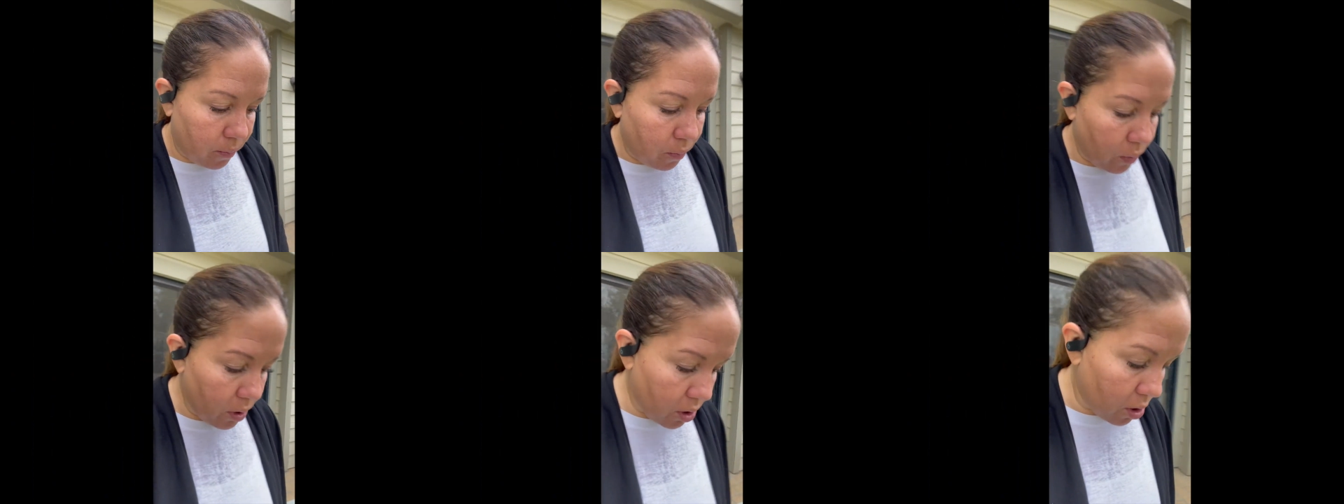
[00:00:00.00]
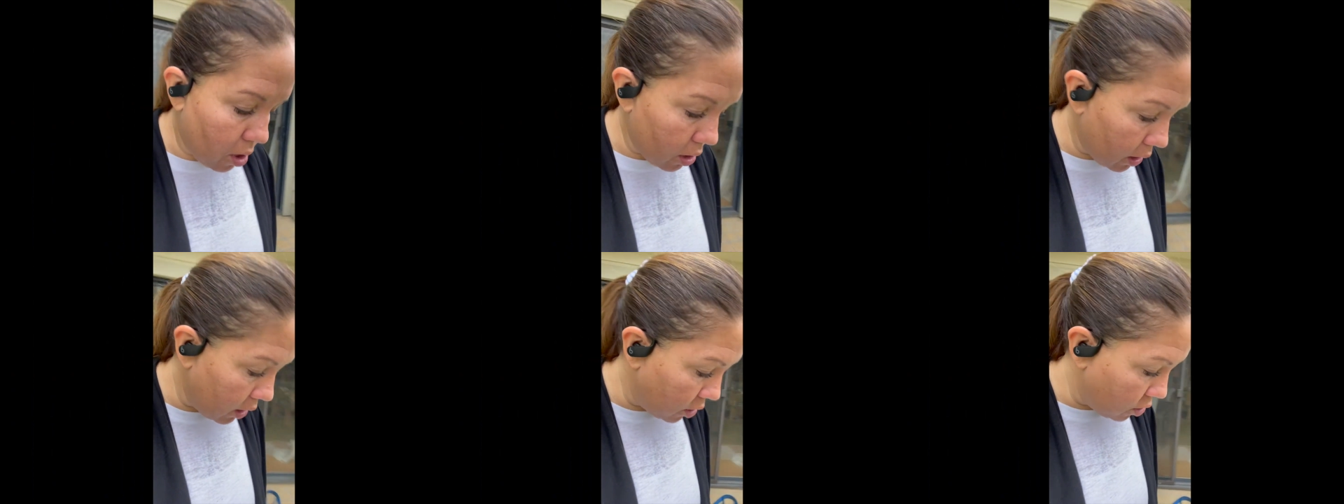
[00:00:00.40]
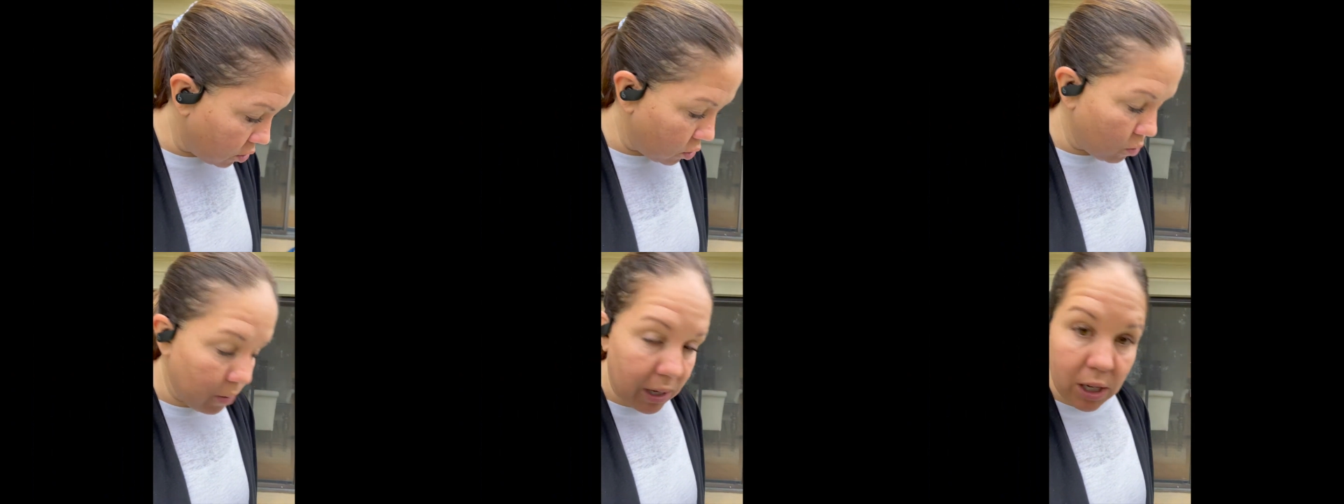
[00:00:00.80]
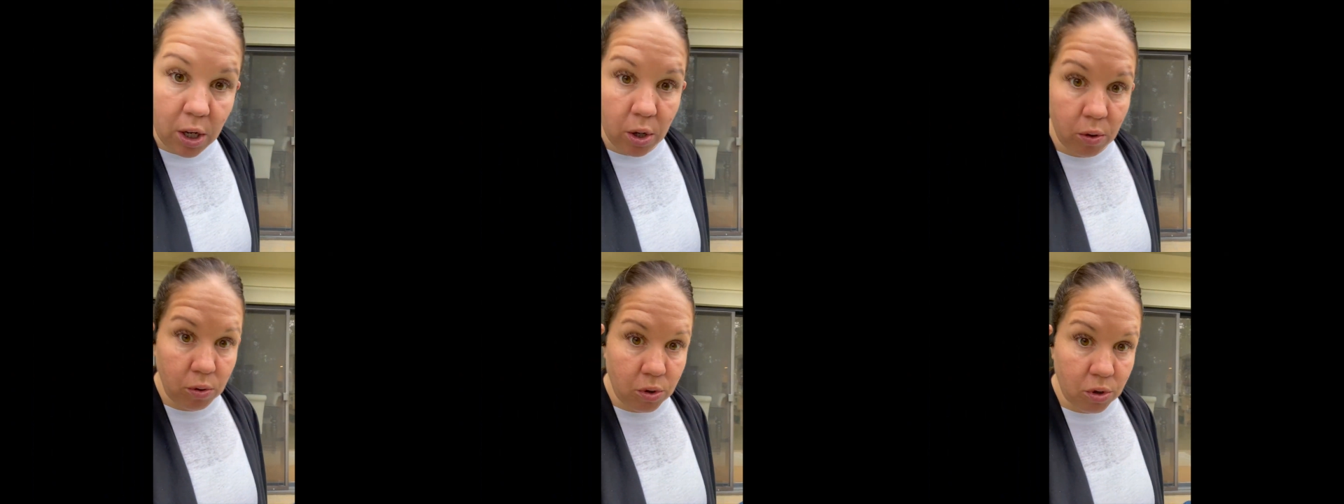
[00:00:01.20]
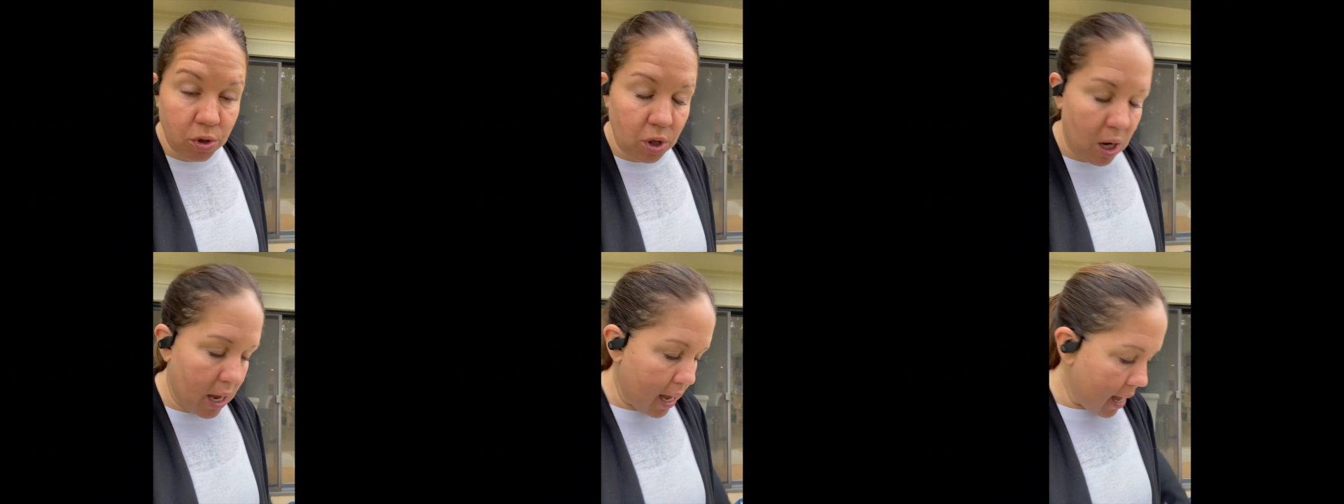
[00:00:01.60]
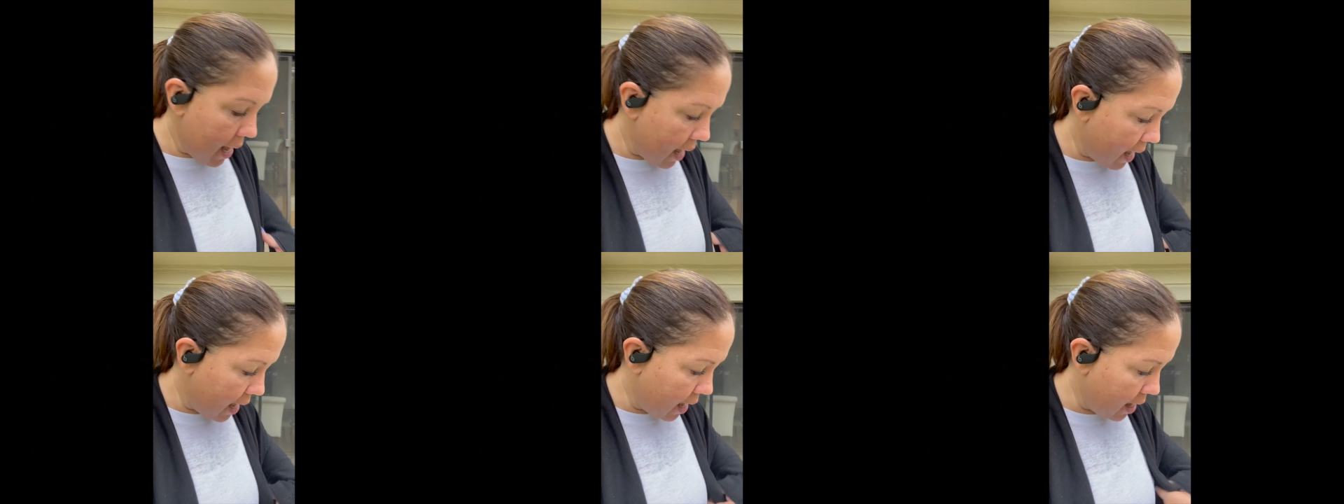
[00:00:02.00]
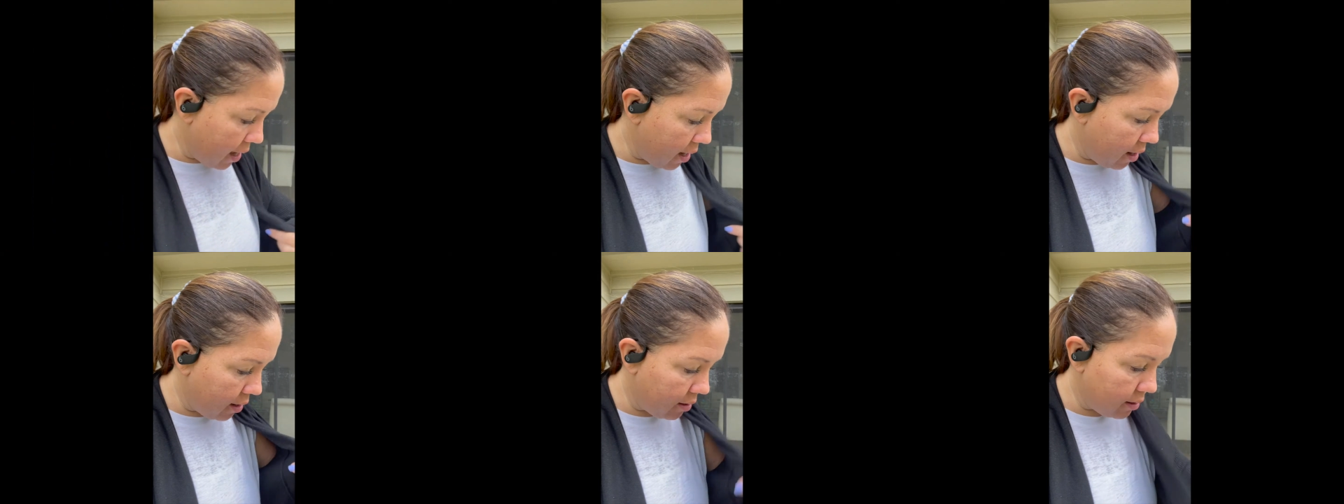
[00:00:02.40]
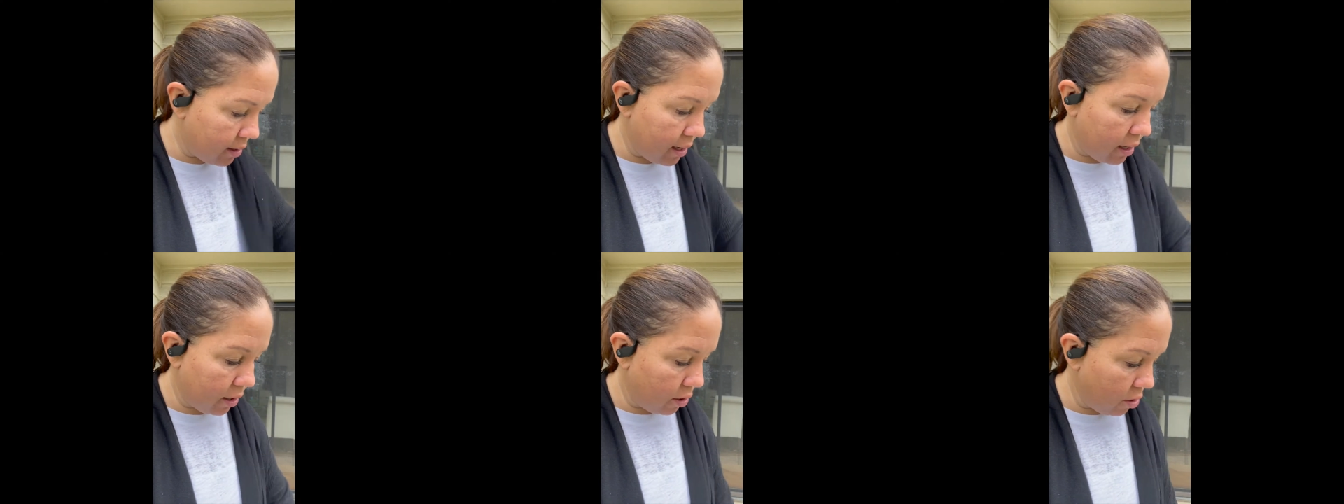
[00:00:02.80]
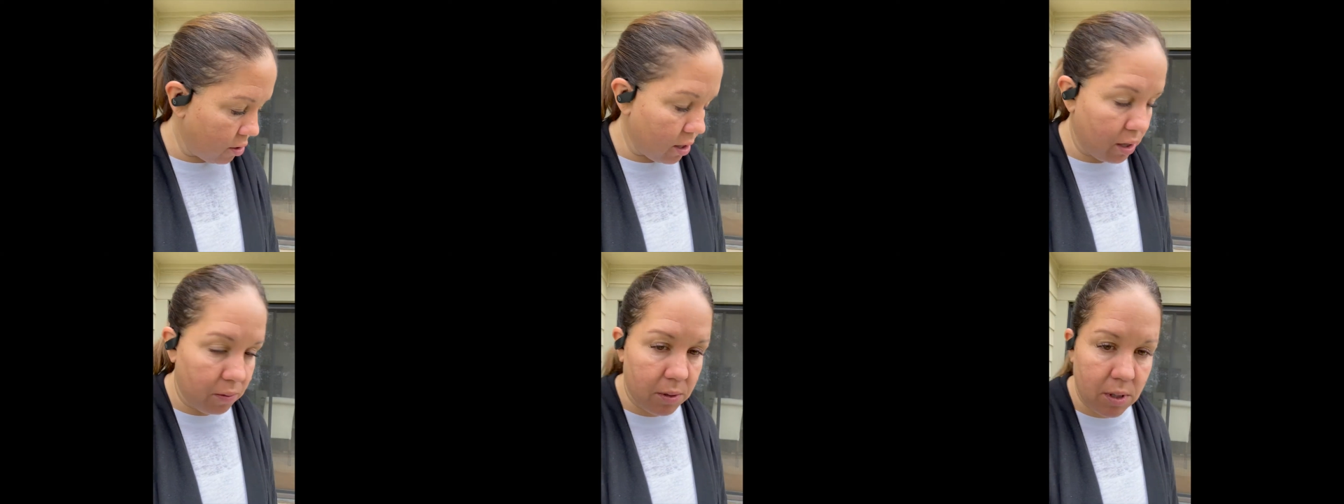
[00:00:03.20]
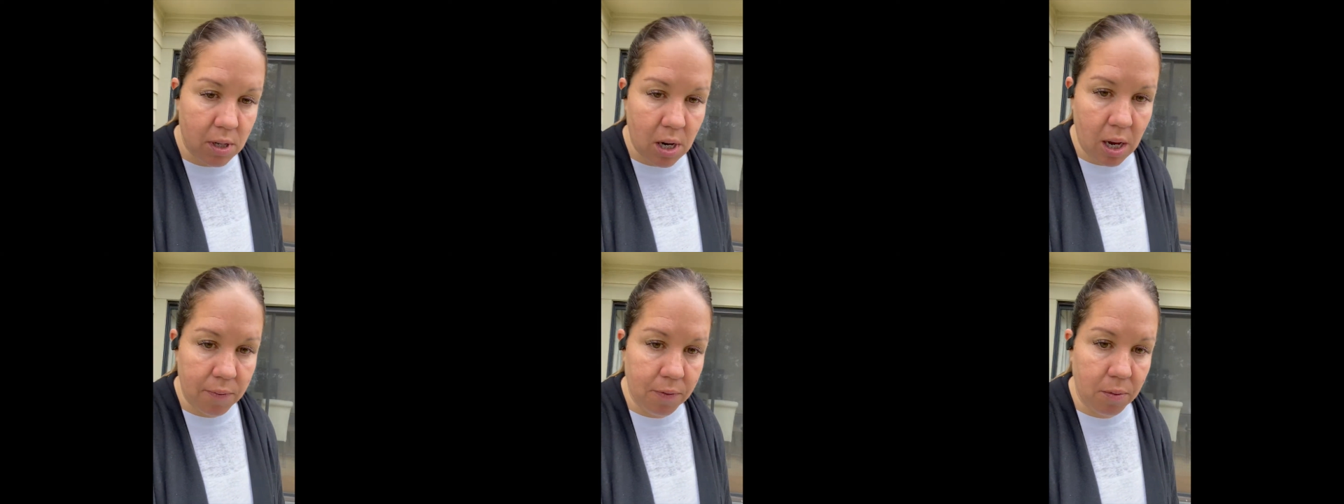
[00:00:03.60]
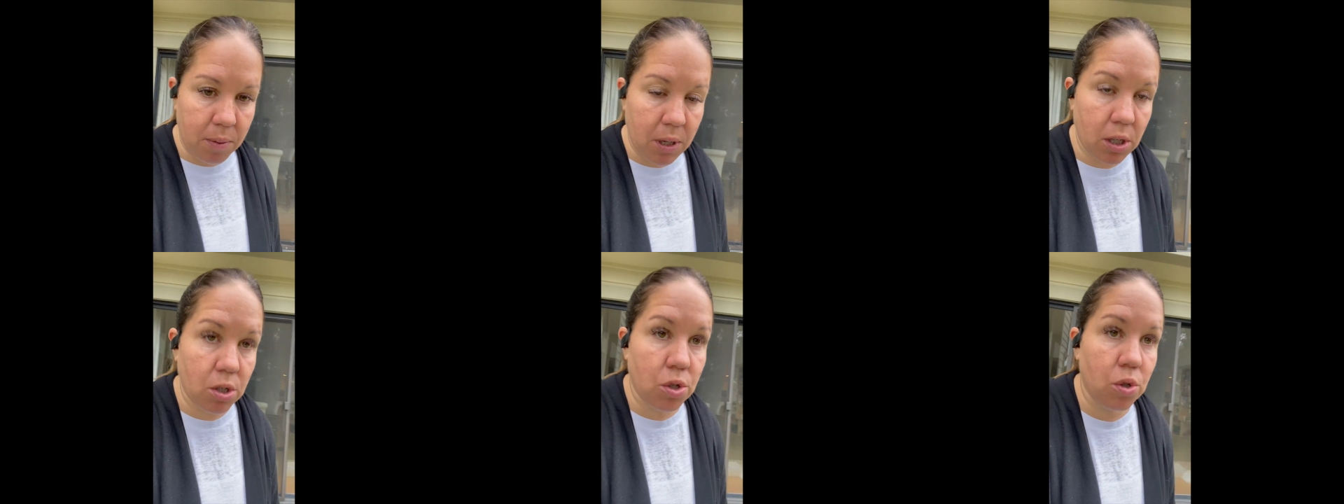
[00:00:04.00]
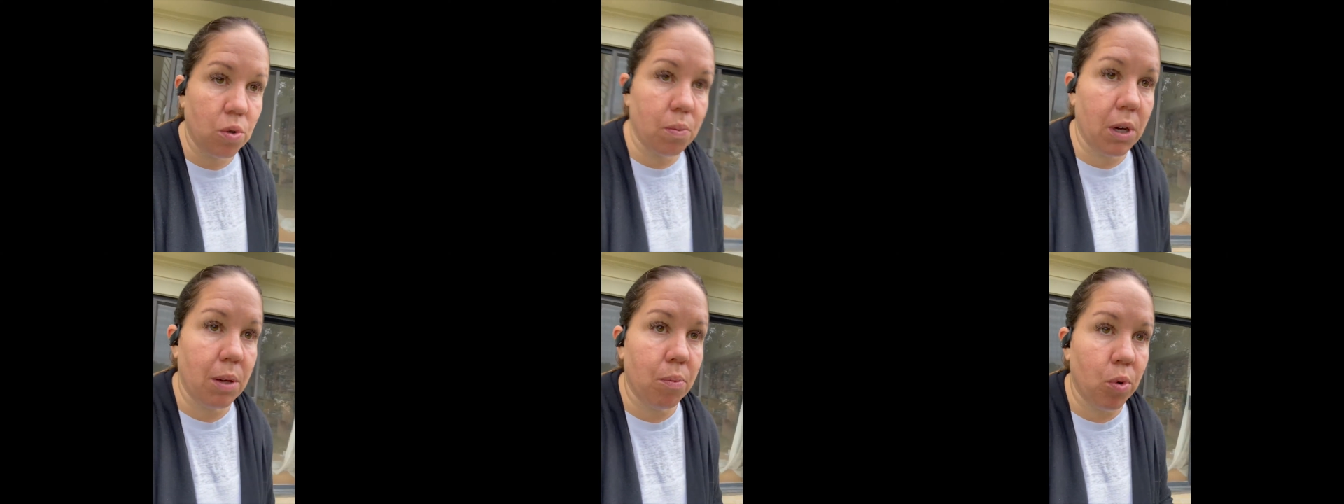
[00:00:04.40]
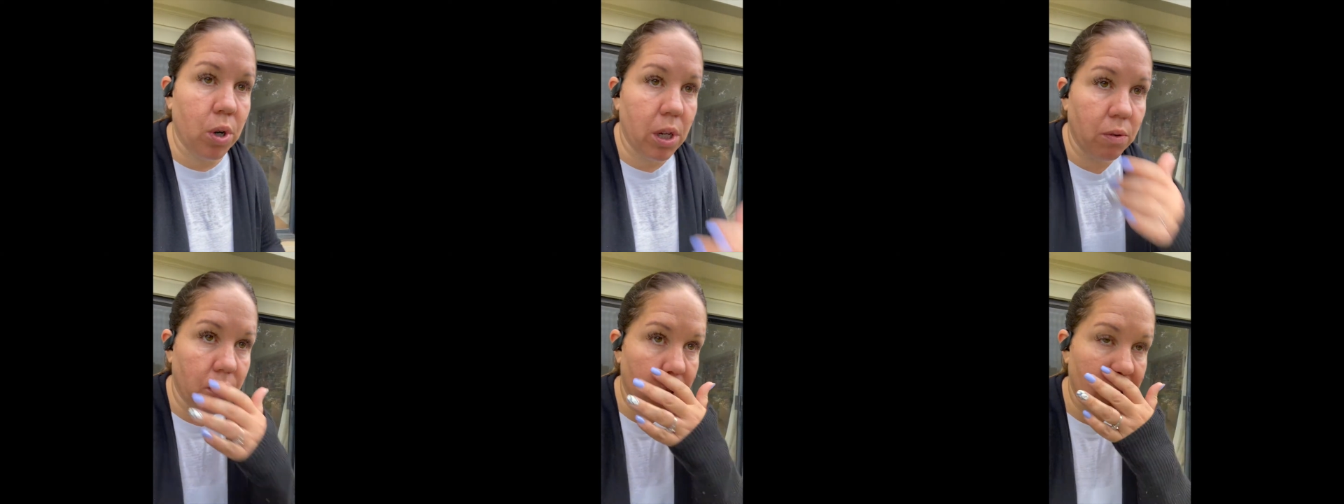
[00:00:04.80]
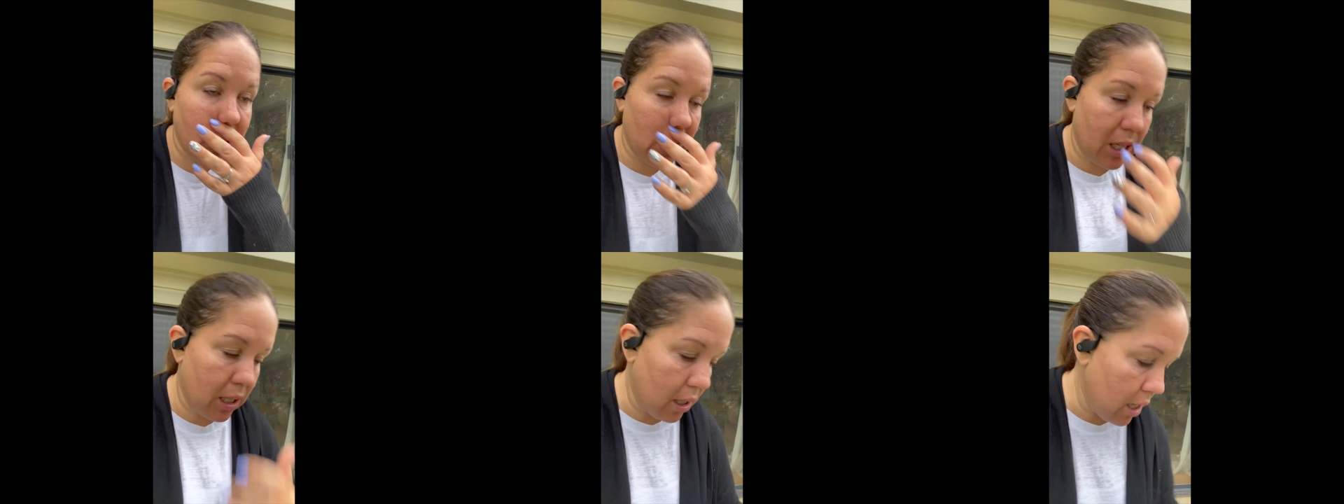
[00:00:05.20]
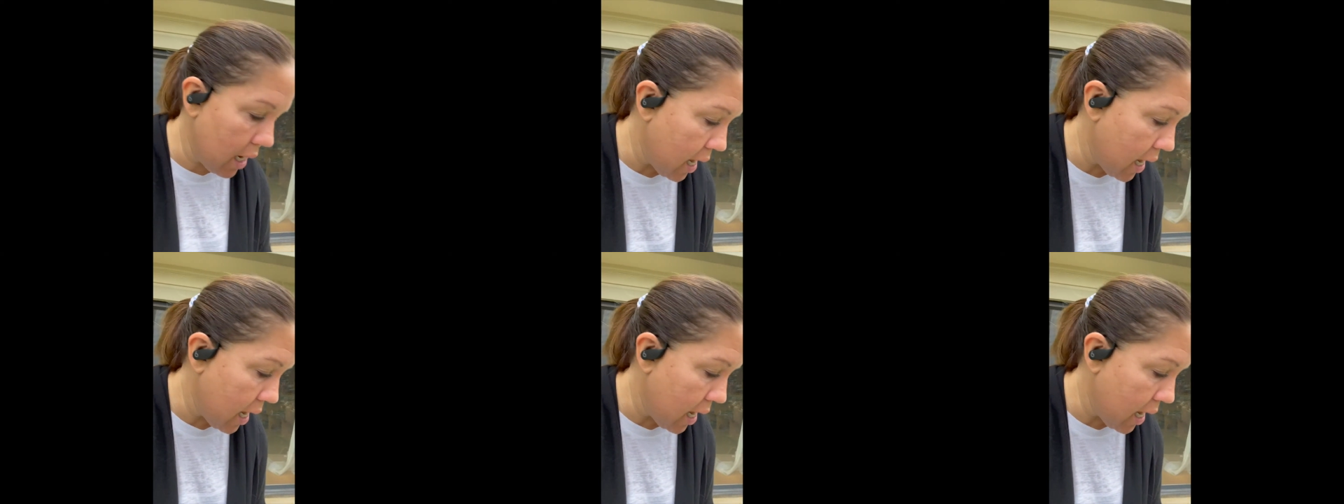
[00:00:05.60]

was talking to my coach and telling her that it was time for me to do my morning routine.